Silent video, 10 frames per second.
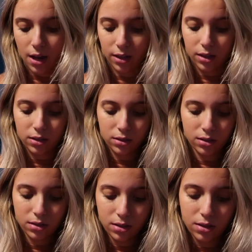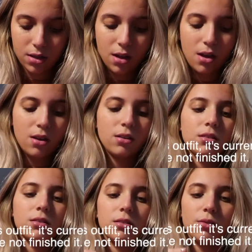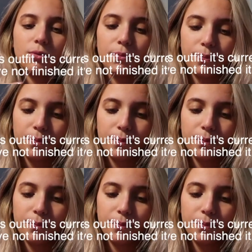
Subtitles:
eyelets. So